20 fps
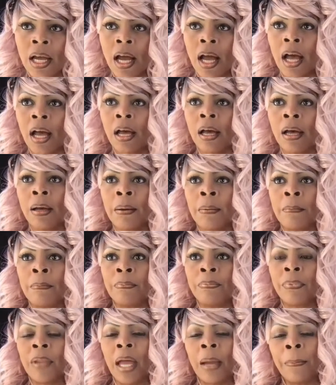
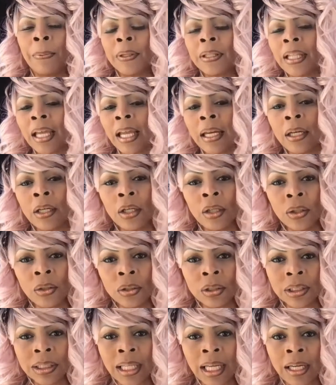I put that in a
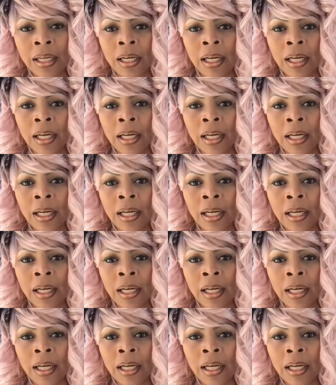newsletter,